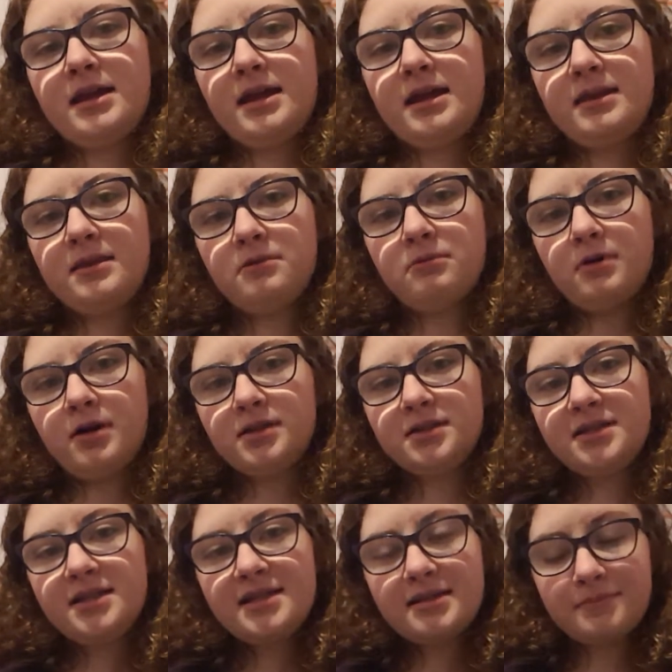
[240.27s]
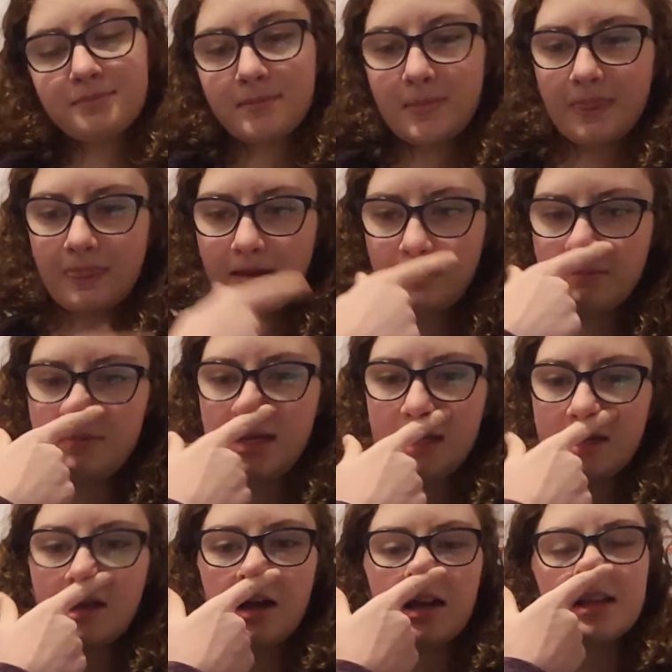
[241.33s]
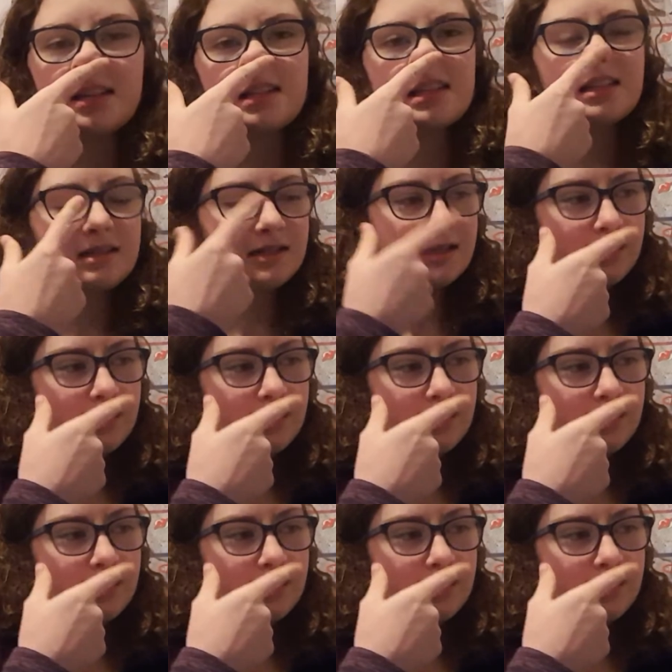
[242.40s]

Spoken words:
in the Waltons, because